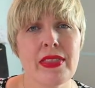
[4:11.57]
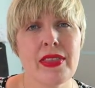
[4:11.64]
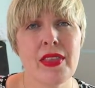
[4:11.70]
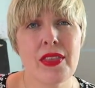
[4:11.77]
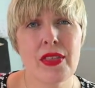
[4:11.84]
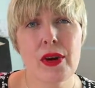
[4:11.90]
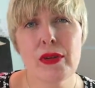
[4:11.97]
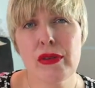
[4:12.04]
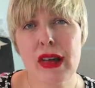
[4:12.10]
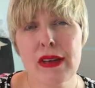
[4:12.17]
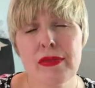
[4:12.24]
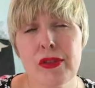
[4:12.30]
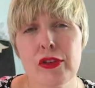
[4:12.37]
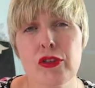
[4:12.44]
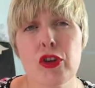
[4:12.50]
those
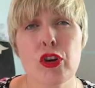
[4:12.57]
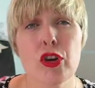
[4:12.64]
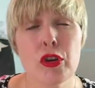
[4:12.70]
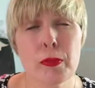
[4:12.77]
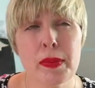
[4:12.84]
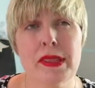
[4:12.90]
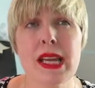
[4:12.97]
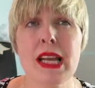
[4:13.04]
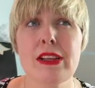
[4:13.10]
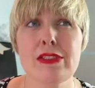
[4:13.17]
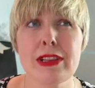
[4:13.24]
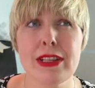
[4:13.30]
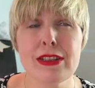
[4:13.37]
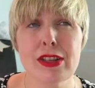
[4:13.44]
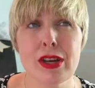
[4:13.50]
adverts could
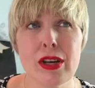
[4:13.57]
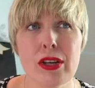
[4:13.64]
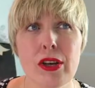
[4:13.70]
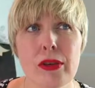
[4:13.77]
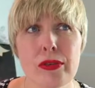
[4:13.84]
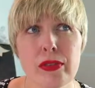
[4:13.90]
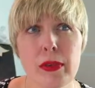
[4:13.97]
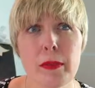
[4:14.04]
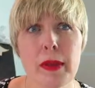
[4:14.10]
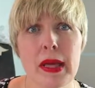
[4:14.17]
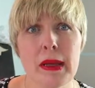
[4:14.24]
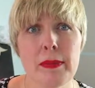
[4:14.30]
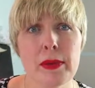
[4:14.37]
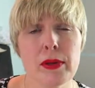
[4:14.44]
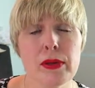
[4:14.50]
potentially turn off some
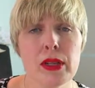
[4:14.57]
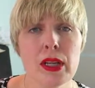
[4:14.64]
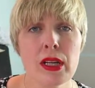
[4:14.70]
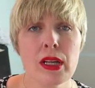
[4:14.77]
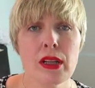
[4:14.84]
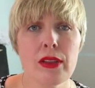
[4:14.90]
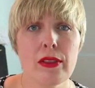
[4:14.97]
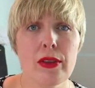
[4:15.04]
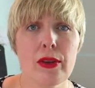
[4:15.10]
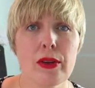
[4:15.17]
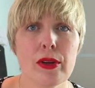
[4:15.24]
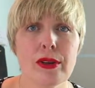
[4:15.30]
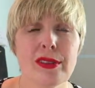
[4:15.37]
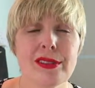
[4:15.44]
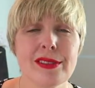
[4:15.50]
people. That